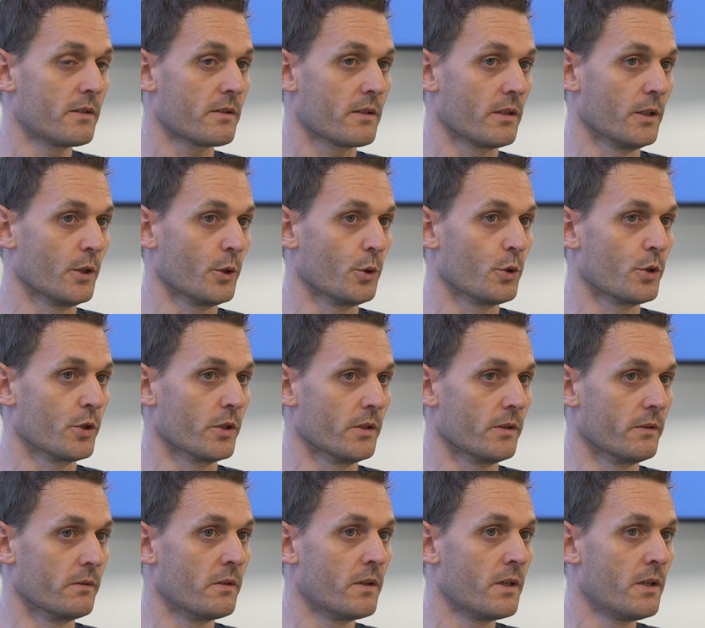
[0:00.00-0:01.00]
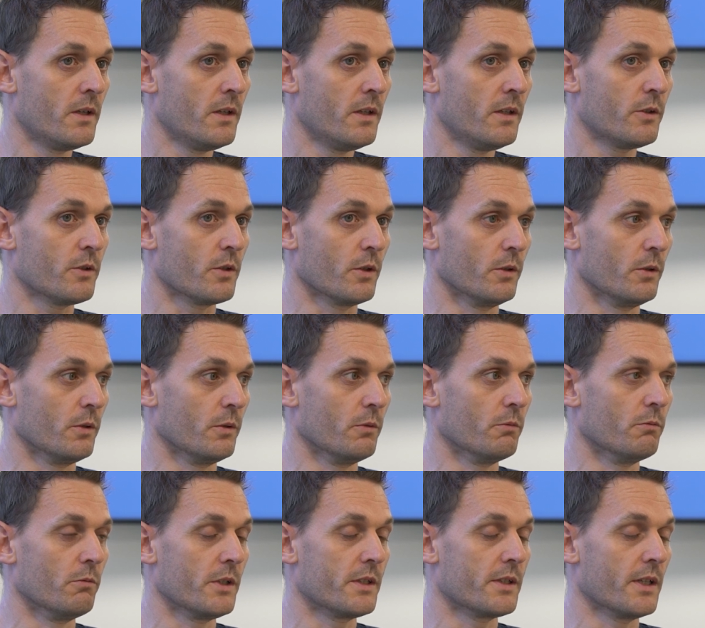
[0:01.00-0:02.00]
solution to
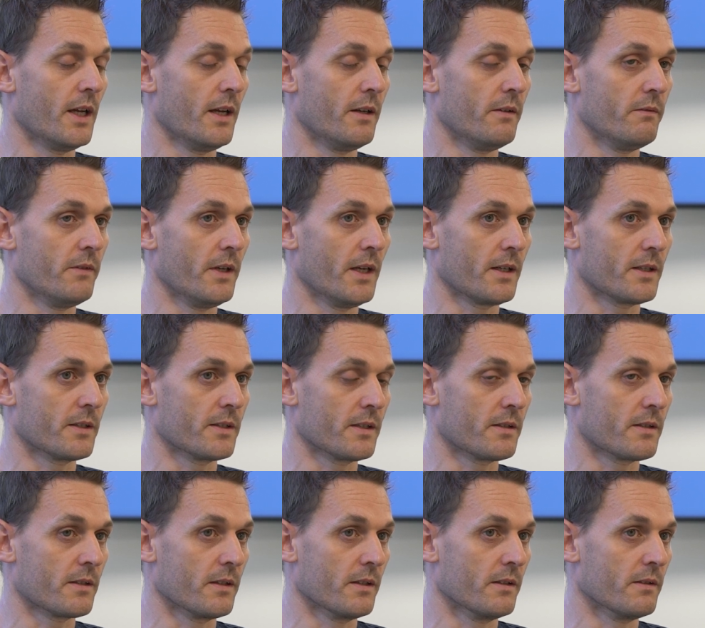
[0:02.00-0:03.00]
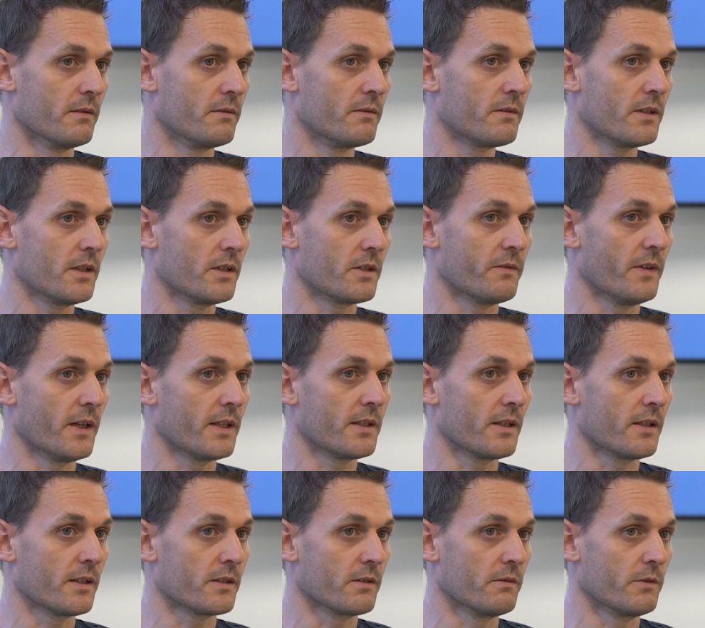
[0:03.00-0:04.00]
retain the existing
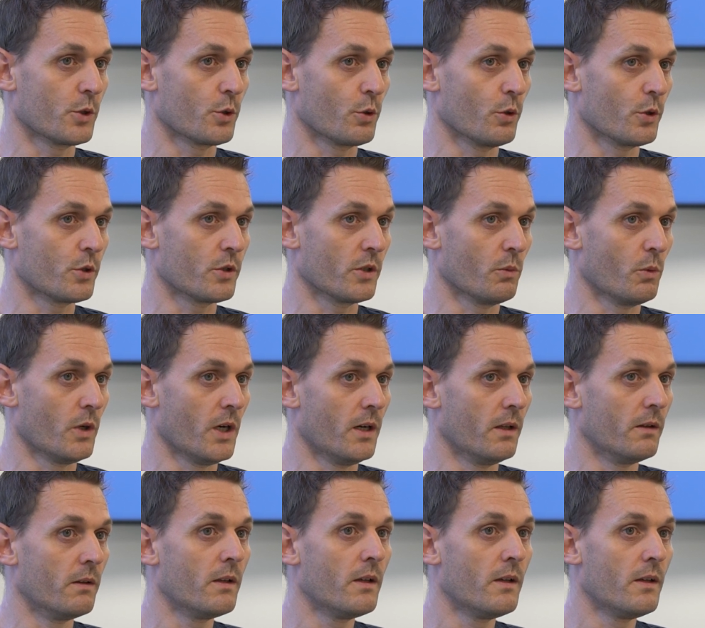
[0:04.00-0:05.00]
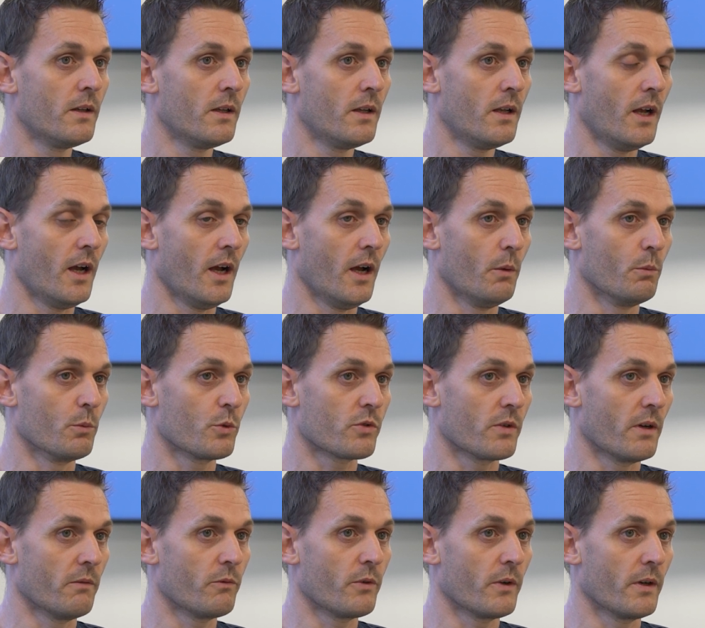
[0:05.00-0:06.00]
aesthetics of the structure while
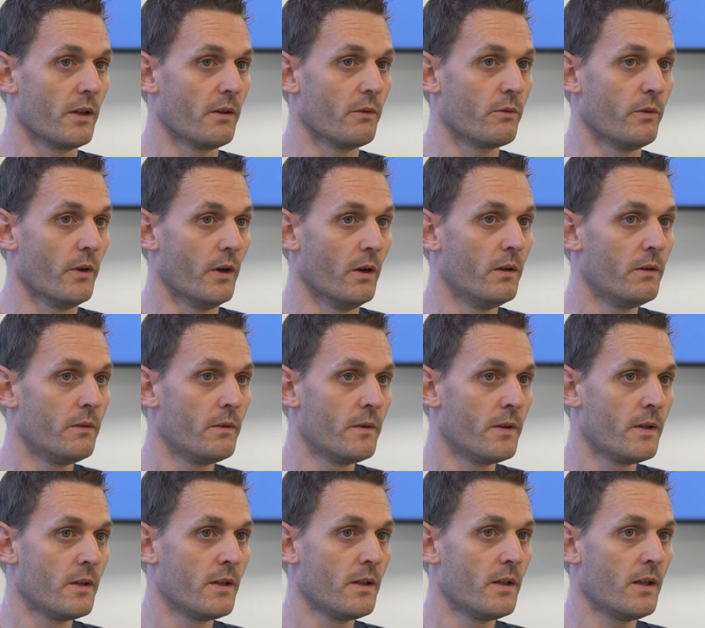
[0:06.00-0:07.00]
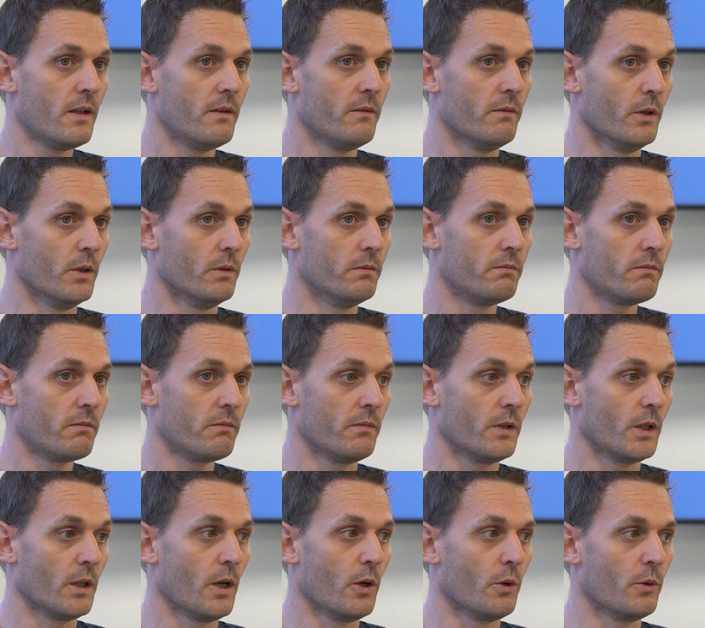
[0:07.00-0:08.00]
strengthening it for the
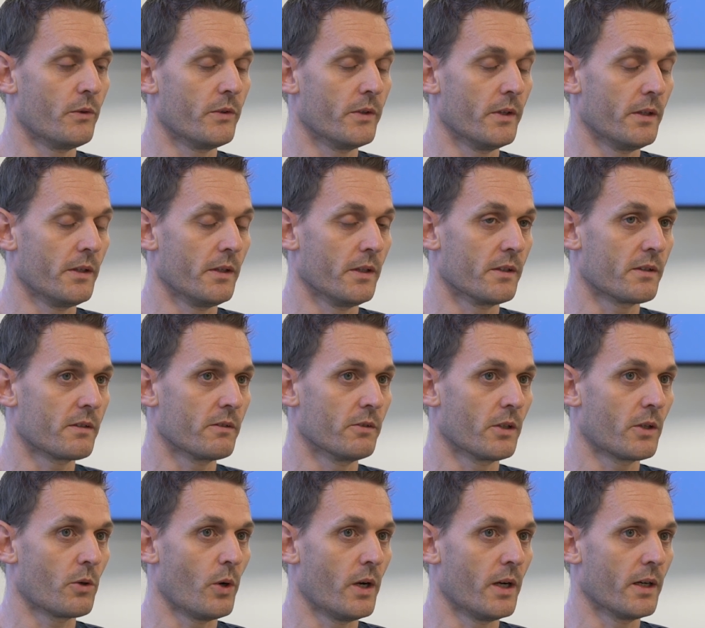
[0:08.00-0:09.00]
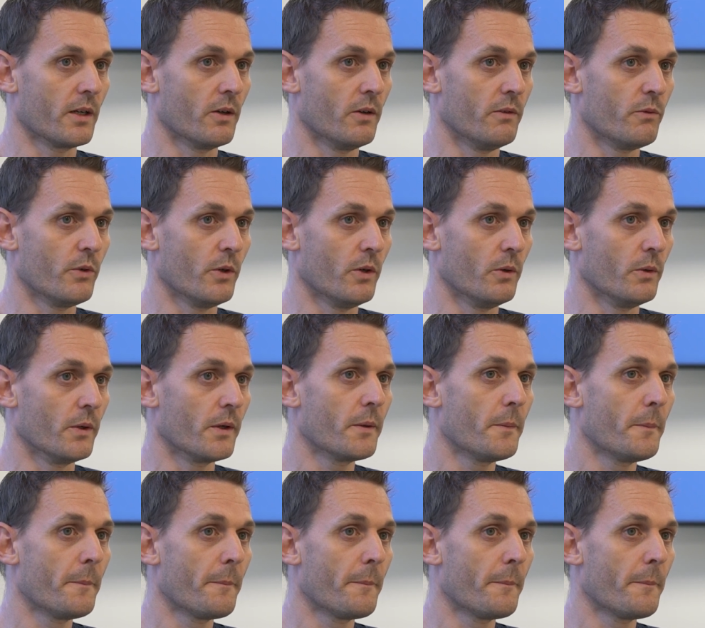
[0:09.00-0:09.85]
loads that it needs to require going forward.